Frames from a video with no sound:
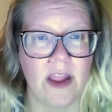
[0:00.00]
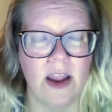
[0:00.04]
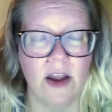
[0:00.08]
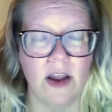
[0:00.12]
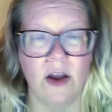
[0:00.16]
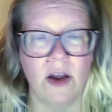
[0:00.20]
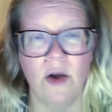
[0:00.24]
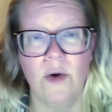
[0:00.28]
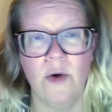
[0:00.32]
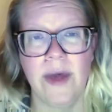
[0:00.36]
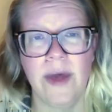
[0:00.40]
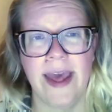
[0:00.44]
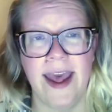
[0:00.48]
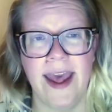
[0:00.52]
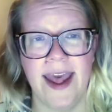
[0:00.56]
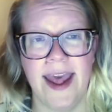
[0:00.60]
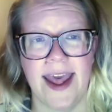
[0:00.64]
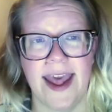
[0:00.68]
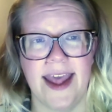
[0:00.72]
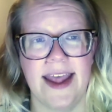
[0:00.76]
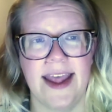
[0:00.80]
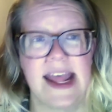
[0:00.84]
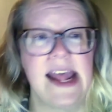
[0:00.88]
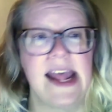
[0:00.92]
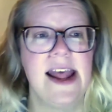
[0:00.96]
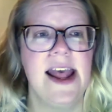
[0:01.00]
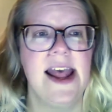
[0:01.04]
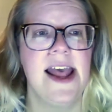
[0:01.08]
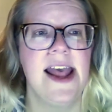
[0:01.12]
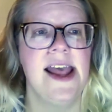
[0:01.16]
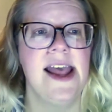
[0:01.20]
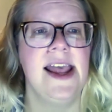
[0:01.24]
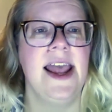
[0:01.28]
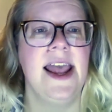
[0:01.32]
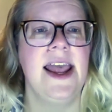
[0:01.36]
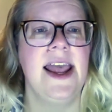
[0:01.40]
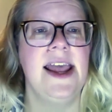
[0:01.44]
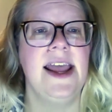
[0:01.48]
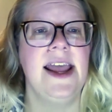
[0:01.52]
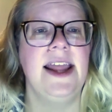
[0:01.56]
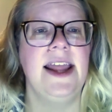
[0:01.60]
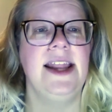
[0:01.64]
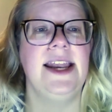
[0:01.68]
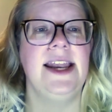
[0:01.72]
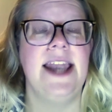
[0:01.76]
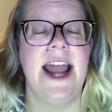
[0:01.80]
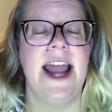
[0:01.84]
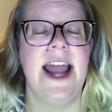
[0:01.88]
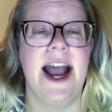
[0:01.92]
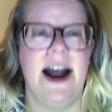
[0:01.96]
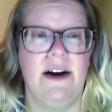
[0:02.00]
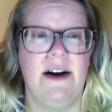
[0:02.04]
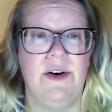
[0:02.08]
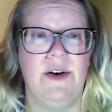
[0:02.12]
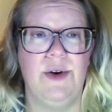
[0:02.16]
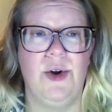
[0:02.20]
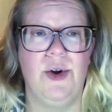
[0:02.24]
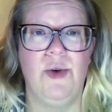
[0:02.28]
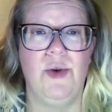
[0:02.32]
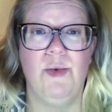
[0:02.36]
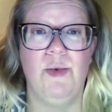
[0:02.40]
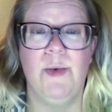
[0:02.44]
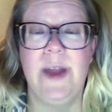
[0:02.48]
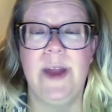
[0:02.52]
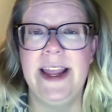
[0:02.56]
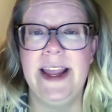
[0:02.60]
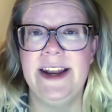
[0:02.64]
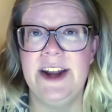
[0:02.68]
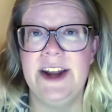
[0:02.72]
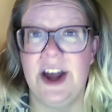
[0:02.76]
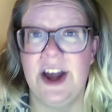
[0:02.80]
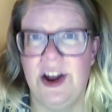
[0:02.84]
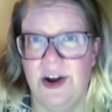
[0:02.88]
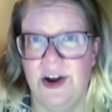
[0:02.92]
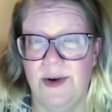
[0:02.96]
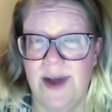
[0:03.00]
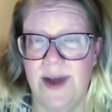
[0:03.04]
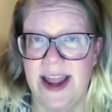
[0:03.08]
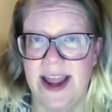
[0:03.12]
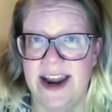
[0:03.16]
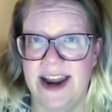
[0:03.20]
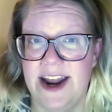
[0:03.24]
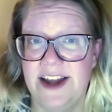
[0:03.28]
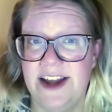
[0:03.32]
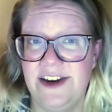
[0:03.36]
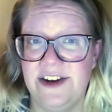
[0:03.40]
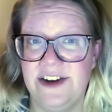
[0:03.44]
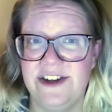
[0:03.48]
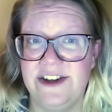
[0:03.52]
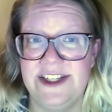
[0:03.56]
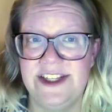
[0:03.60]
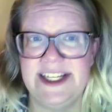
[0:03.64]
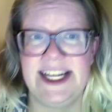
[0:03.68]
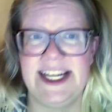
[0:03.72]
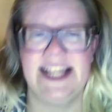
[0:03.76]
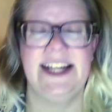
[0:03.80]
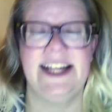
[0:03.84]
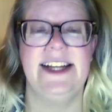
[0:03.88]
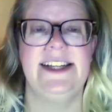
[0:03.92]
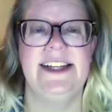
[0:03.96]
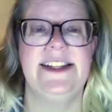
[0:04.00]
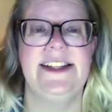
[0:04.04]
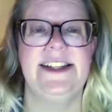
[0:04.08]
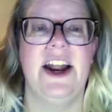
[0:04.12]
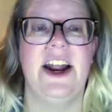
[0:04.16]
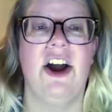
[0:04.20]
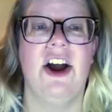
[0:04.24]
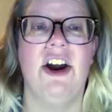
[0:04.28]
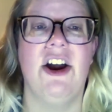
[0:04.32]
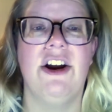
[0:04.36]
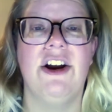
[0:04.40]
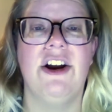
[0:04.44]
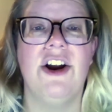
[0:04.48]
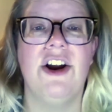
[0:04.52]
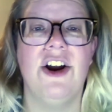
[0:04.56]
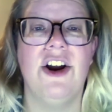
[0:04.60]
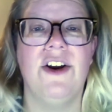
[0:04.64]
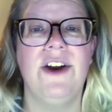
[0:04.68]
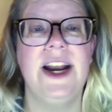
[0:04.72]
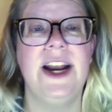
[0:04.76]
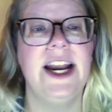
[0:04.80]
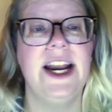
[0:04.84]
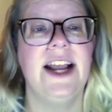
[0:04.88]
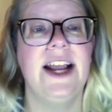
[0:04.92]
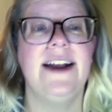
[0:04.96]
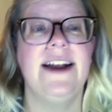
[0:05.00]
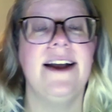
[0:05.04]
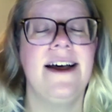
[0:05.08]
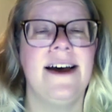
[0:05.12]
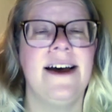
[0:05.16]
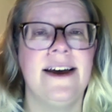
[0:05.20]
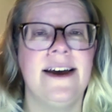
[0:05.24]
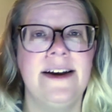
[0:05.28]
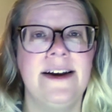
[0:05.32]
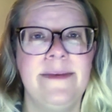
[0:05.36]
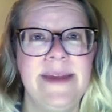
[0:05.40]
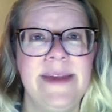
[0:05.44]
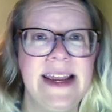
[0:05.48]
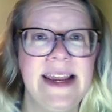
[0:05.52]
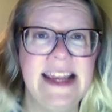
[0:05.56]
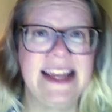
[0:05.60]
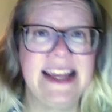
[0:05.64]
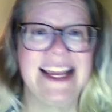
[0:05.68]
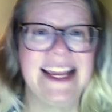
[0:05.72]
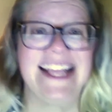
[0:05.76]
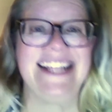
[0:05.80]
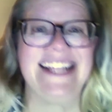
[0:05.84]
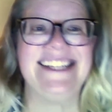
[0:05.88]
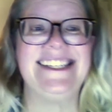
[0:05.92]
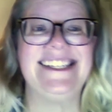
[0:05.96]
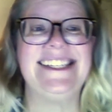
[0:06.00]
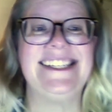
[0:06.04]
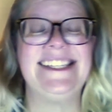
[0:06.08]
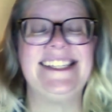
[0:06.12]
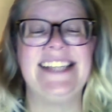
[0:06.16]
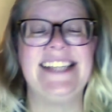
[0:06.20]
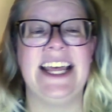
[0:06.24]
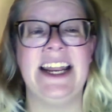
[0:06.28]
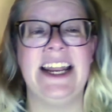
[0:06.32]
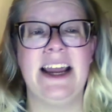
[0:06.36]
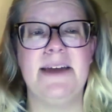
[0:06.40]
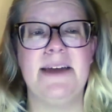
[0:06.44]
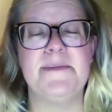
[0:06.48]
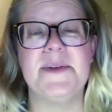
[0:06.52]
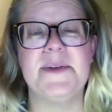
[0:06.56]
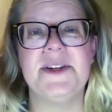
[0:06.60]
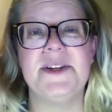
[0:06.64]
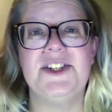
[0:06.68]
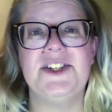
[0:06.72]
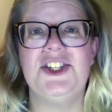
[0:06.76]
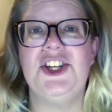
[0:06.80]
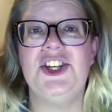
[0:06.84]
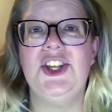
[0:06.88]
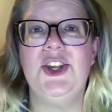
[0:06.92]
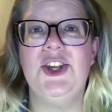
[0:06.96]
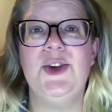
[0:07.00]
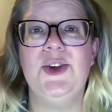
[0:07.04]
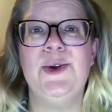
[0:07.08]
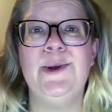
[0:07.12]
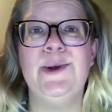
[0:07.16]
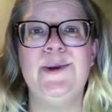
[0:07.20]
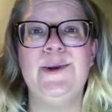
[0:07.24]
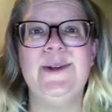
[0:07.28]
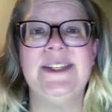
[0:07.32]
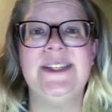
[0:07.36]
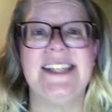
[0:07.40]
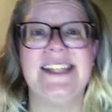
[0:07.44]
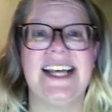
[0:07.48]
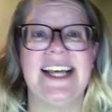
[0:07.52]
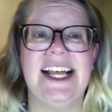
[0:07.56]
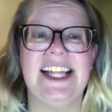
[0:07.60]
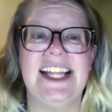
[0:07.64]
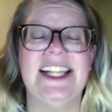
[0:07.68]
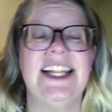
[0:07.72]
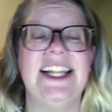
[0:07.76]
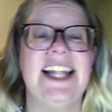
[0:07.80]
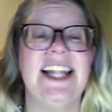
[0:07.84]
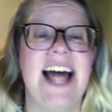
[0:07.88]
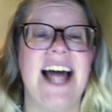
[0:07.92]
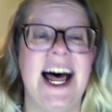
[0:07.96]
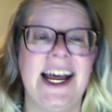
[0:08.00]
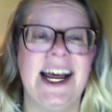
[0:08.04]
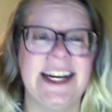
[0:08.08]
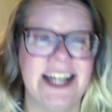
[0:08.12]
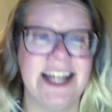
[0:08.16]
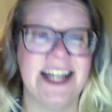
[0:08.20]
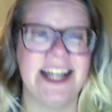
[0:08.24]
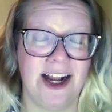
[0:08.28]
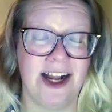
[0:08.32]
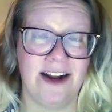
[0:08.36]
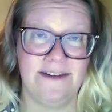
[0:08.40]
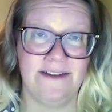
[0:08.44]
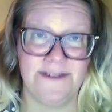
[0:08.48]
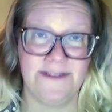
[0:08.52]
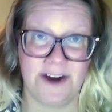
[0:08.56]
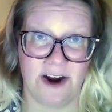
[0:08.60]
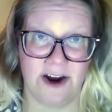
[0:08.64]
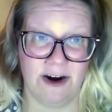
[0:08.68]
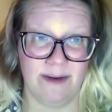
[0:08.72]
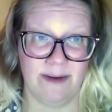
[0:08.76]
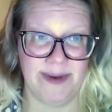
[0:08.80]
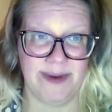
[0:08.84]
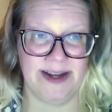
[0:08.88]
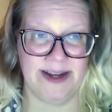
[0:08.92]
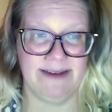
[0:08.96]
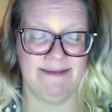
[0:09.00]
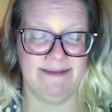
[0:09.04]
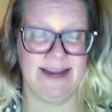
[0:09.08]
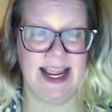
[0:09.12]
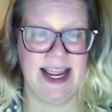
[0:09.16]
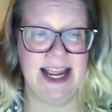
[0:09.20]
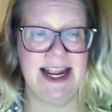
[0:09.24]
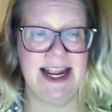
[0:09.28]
Okay, now we know and understand that our current economy is set up to use a lot of carbon.